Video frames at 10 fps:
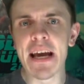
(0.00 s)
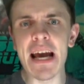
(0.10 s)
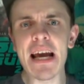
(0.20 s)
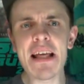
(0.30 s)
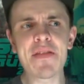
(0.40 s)

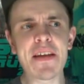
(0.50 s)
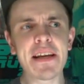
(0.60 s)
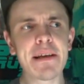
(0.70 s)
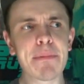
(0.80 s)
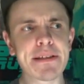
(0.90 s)
And then
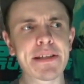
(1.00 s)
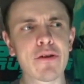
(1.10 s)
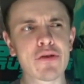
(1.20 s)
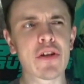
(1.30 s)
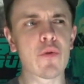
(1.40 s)
he basically
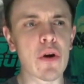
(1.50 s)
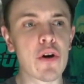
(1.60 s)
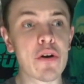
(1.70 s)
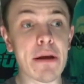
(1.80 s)
goes on the road